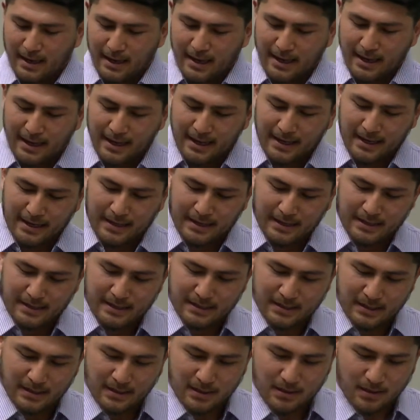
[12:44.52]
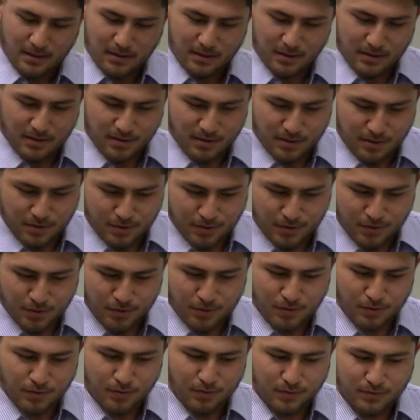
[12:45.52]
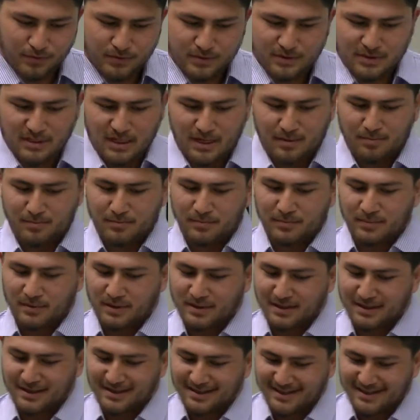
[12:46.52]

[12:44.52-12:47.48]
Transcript: And through some